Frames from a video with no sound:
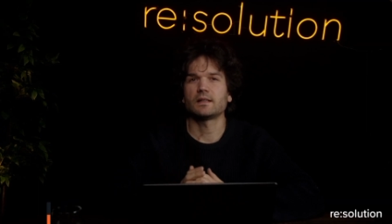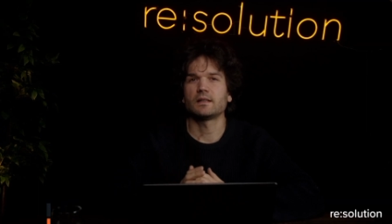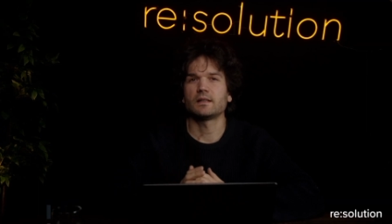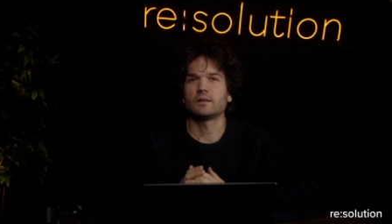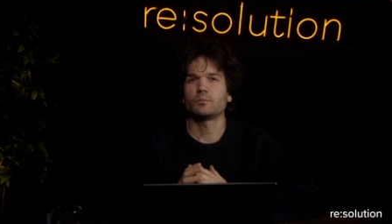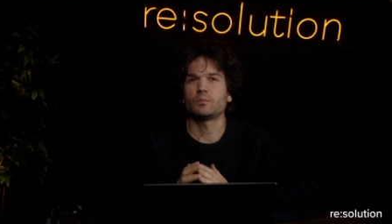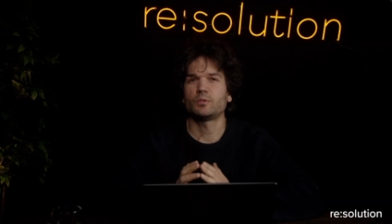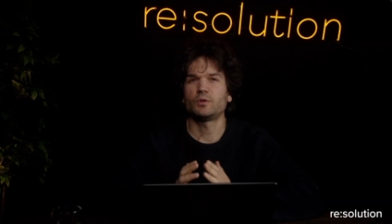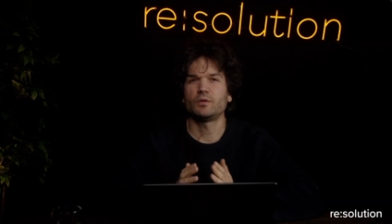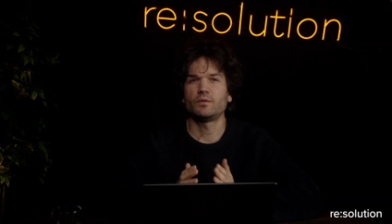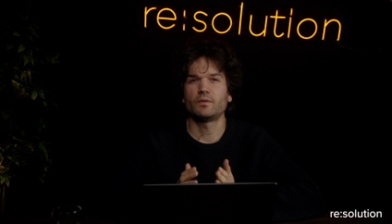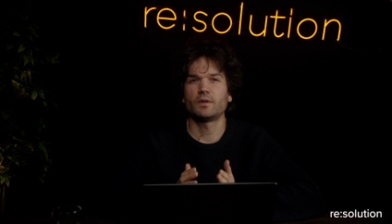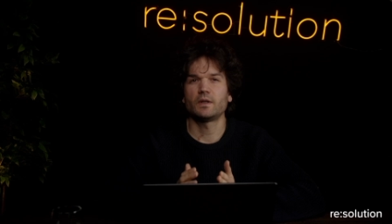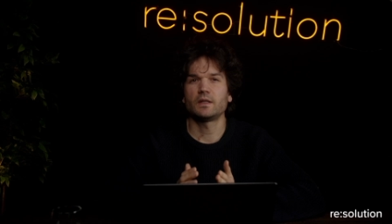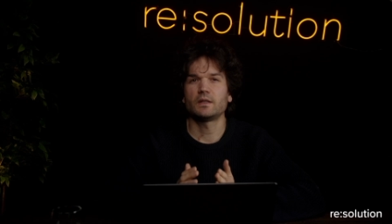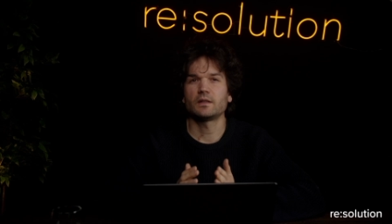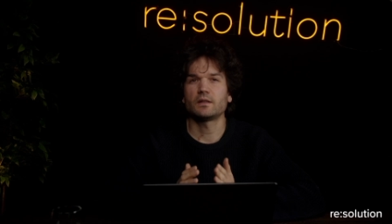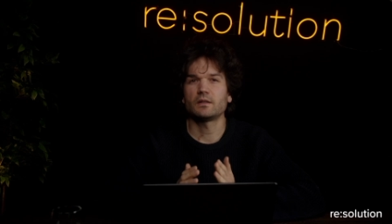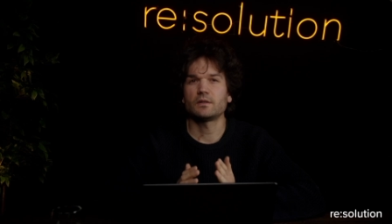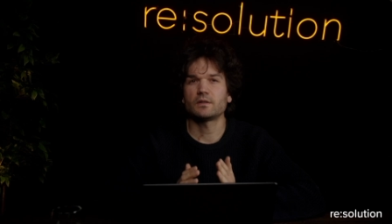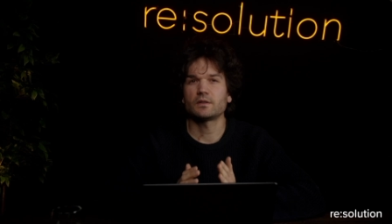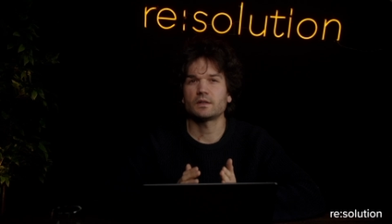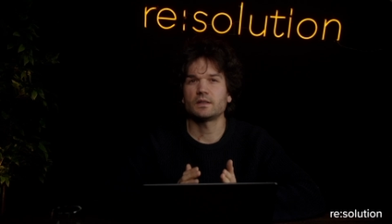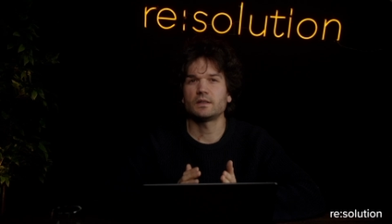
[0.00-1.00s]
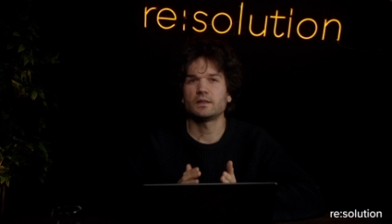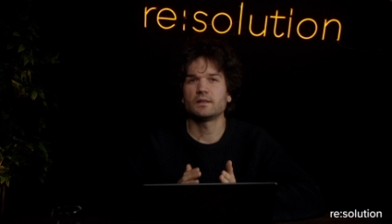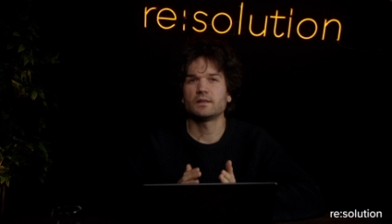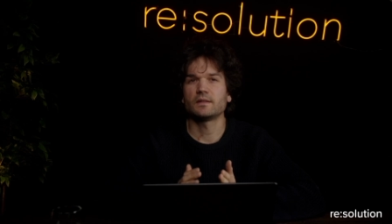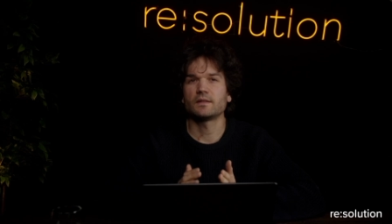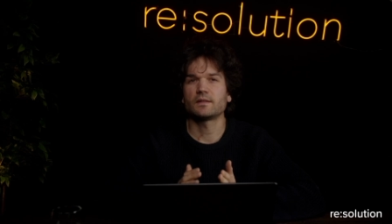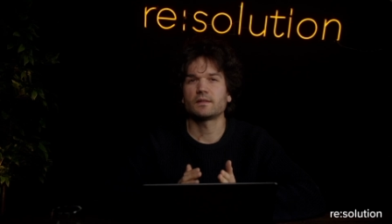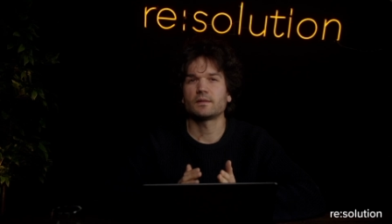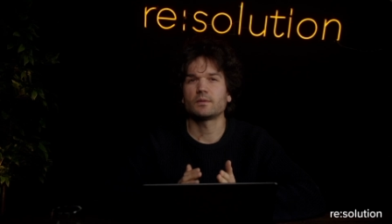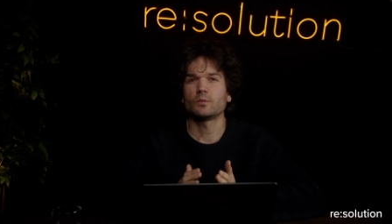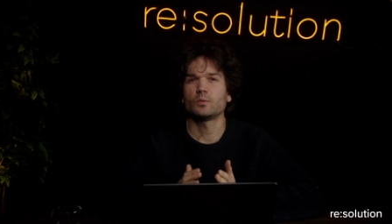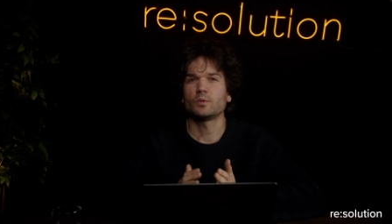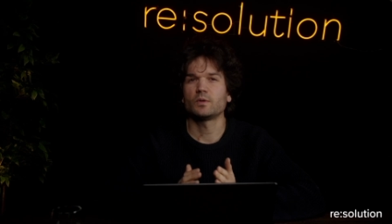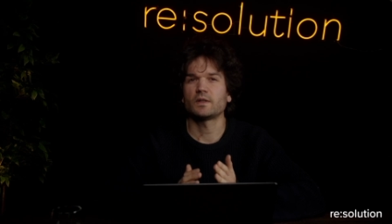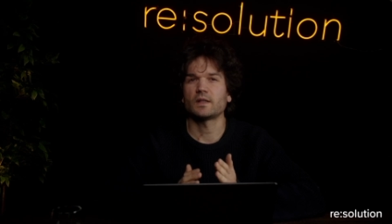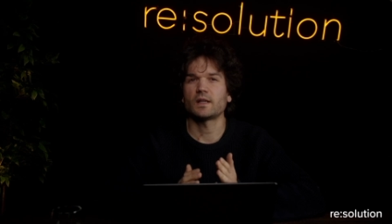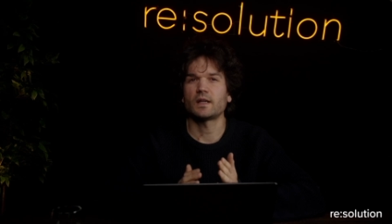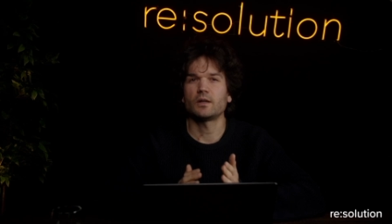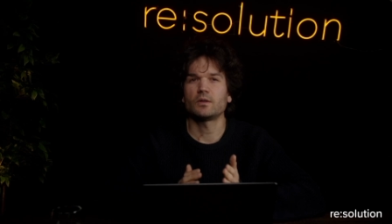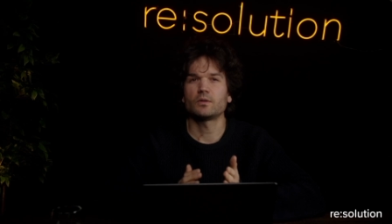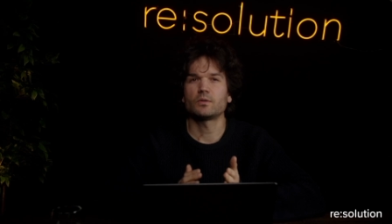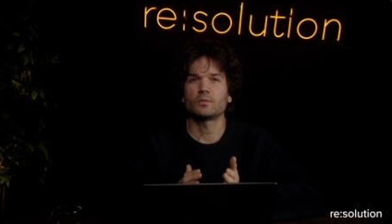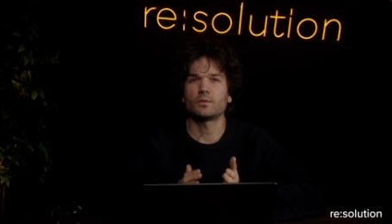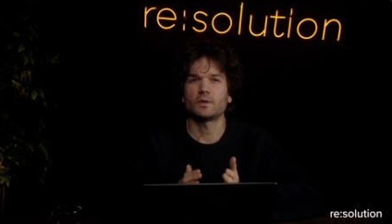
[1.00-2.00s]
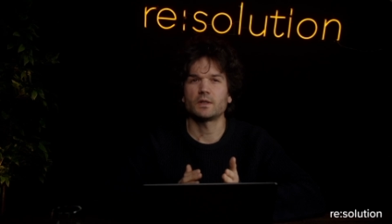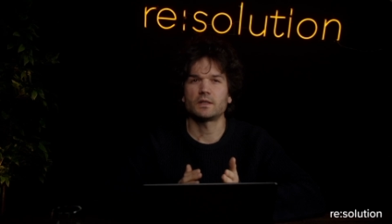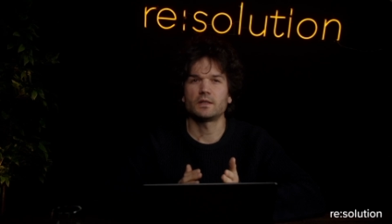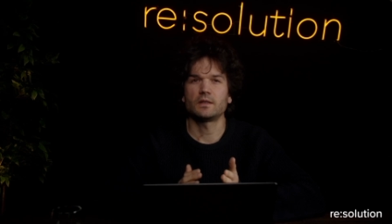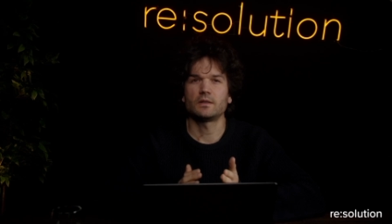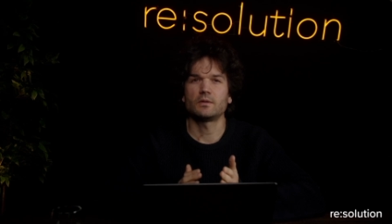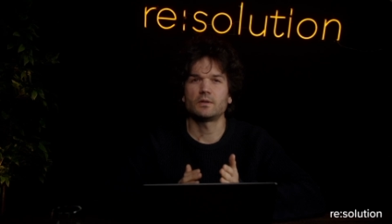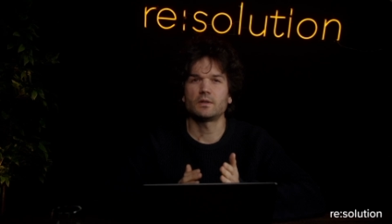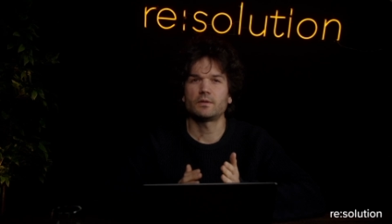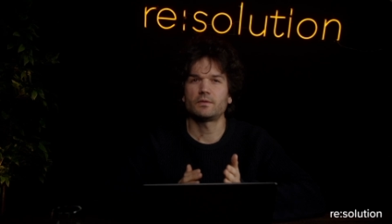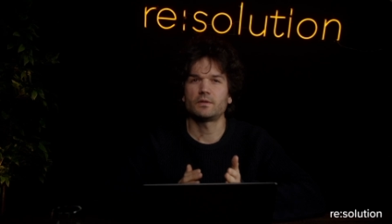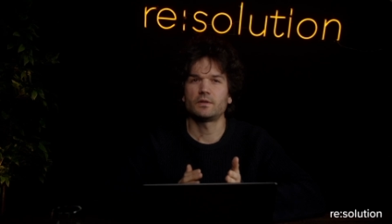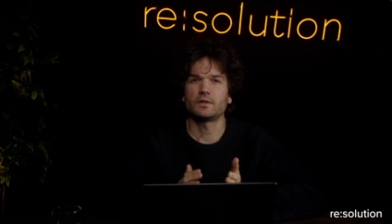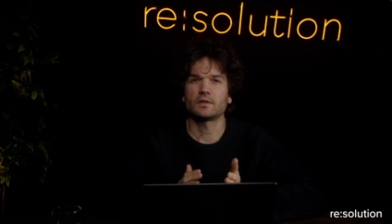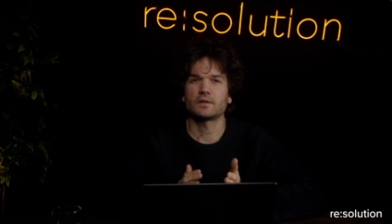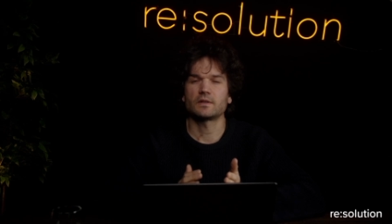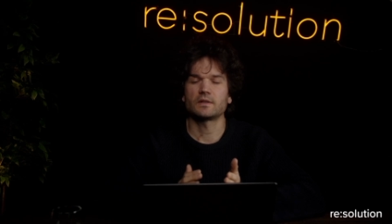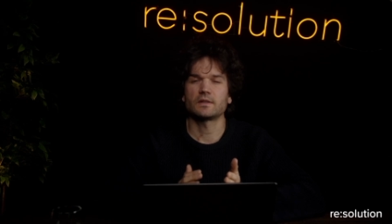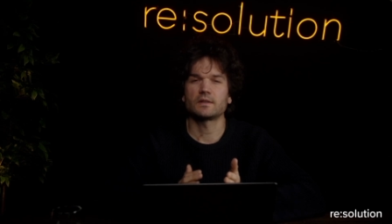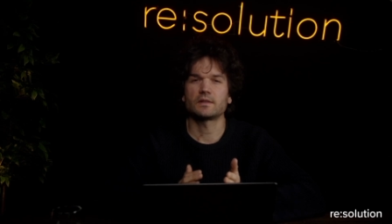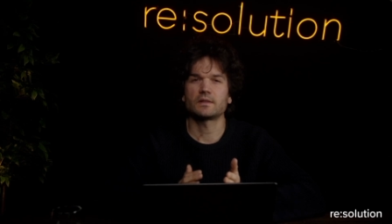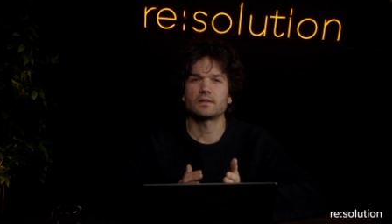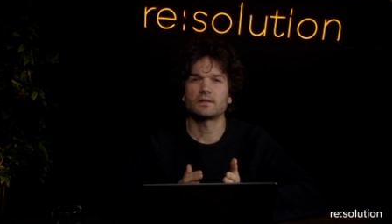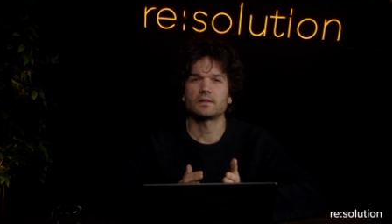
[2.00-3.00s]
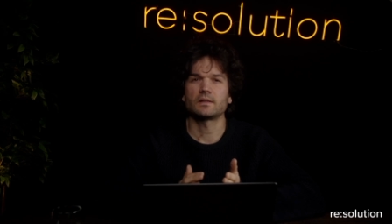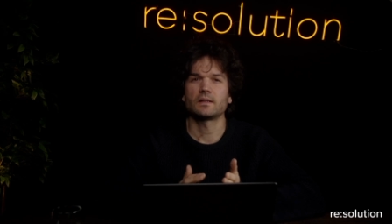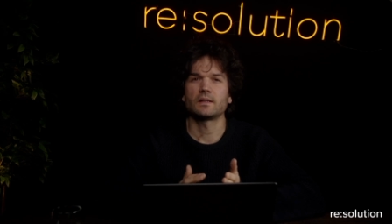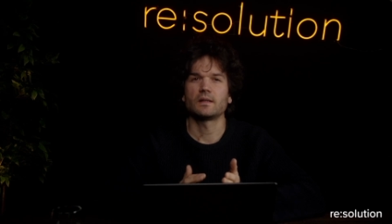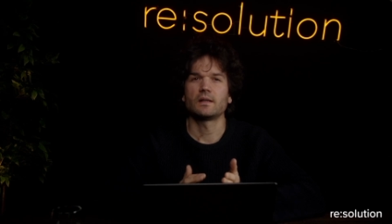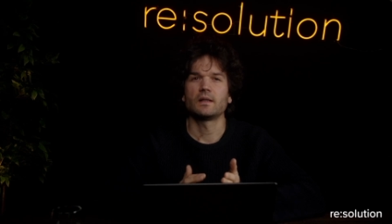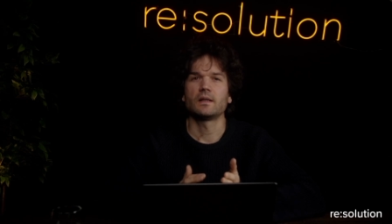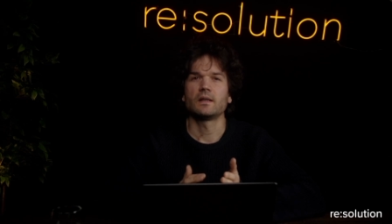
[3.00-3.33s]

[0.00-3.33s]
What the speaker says: and prevent logins without wrecking references.